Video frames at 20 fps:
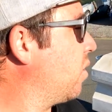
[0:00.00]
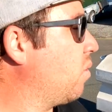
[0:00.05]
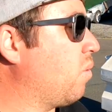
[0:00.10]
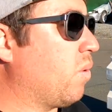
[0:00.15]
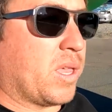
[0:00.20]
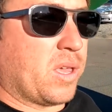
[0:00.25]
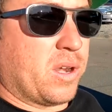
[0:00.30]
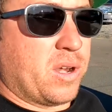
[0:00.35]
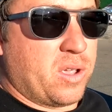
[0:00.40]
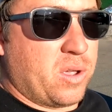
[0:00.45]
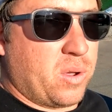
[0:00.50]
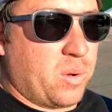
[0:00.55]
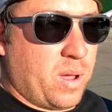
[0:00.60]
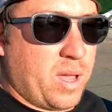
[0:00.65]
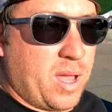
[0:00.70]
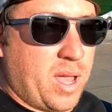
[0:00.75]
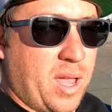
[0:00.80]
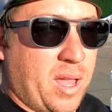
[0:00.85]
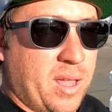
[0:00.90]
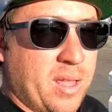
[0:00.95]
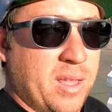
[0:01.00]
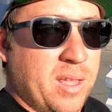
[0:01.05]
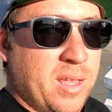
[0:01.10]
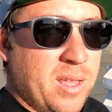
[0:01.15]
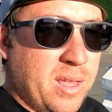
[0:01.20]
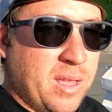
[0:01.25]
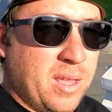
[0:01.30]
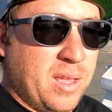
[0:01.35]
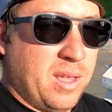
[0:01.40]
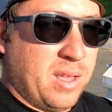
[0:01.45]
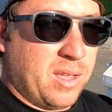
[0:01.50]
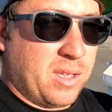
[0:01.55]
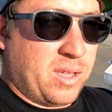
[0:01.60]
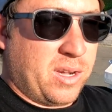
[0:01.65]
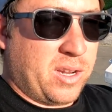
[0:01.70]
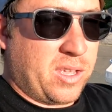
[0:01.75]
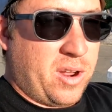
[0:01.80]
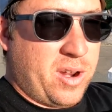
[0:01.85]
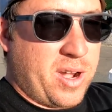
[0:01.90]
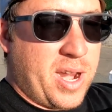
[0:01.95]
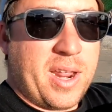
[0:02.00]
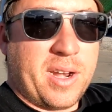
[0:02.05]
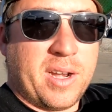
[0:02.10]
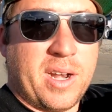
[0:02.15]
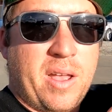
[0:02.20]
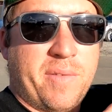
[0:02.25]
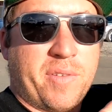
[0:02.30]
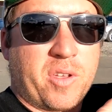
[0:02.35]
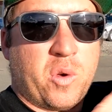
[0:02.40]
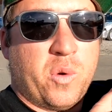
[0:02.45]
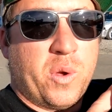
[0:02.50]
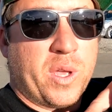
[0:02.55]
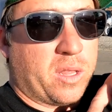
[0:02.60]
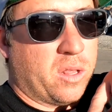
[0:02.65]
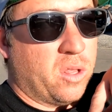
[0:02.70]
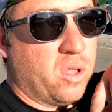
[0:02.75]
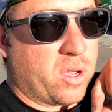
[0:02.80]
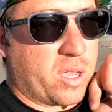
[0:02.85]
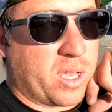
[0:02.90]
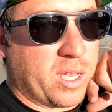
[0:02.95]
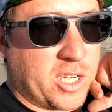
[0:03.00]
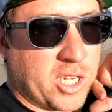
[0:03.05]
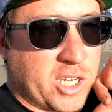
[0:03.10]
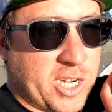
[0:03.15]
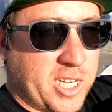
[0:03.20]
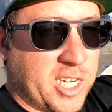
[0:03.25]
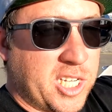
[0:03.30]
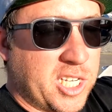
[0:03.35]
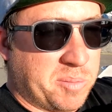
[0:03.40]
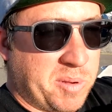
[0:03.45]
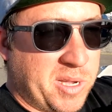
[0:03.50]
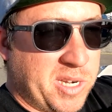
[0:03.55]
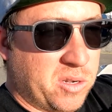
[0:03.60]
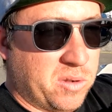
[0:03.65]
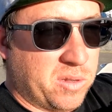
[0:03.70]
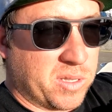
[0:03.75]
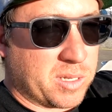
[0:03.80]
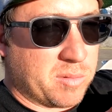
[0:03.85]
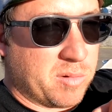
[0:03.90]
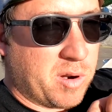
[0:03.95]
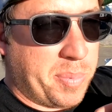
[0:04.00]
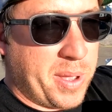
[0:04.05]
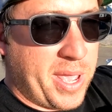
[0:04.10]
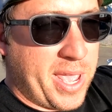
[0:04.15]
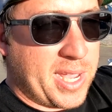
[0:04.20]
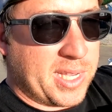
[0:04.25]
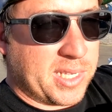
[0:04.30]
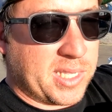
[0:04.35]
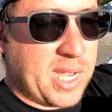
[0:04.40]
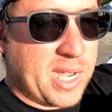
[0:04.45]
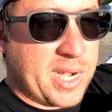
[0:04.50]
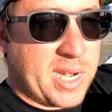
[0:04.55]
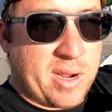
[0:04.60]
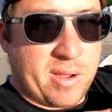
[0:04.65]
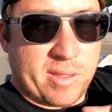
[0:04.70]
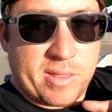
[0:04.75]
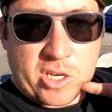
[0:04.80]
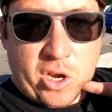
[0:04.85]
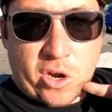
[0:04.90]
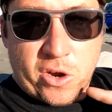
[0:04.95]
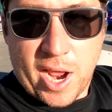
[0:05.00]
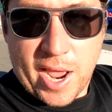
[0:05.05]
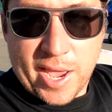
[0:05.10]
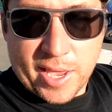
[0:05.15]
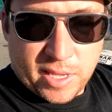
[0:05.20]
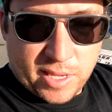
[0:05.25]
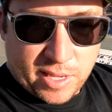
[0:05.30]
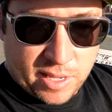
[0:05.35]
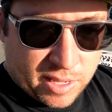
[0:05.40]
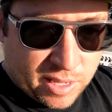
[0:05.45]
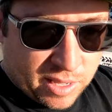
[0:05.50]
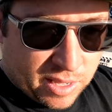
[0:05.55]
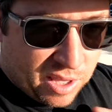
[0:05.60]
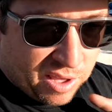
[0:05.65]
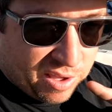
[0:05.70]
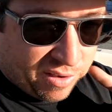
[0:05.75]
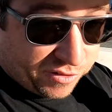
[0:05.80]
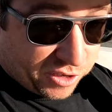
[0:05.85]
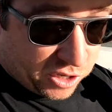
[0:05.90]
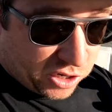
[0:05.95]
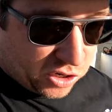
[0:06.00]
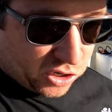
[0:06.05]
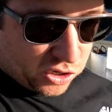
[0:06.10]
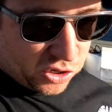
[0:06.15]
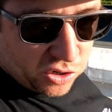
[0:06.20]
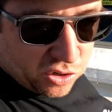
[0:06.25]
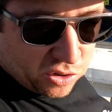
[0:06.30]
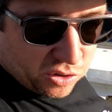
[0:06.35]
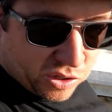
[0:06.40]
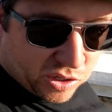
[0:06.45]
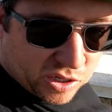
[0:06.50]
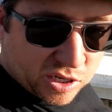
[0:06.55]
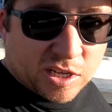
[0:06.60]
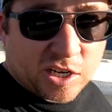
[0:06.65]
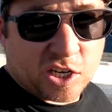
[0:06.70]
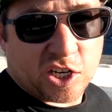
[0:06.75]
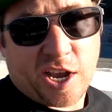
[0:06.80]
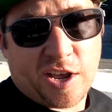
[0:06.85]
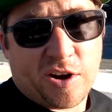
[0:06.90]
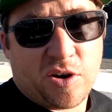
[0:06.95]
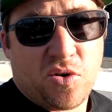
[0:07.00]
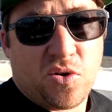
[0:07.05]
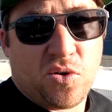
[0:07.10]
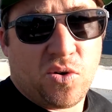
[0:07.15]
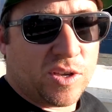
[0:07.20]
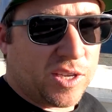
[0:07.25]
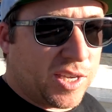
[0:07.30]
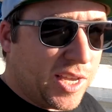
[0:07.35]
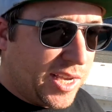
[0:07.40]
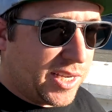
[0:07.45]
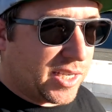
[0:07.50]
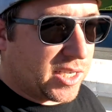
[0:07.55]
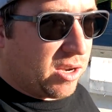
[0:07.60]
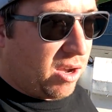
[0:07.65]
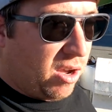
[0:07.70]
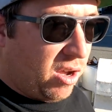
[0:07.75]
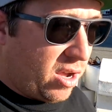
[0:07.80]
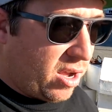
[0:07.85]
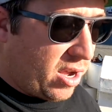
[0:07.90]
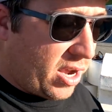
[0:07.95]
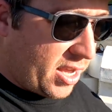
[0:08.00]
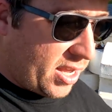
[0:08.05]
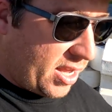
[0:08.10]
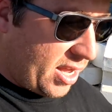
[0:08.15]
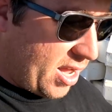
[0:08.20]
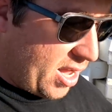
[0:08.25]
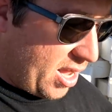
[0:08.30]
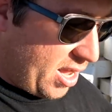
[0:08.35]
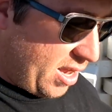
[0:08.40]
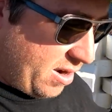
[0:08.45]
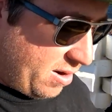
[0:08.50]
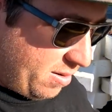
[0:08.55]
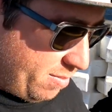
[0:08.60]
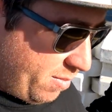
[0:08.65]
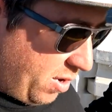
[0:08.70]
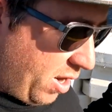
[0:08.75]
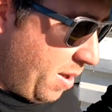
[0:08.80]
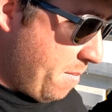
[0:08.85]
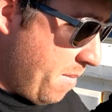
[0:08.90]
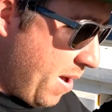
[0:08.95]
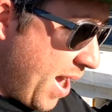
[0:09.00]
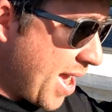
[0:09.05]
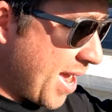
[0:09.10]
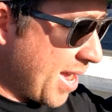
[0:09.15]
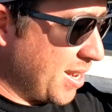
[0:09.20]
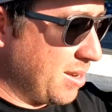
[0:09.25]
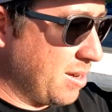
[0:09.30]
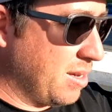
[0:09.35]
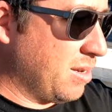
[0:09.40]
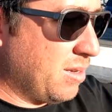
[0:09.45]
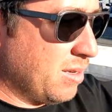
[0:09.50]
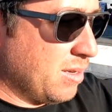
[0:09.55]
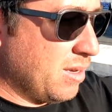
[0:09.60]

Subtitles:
we're going to go down and have a quick look. Chi-Chi's been doing some repairs down here at the track. If you're new to the channel, yes, my main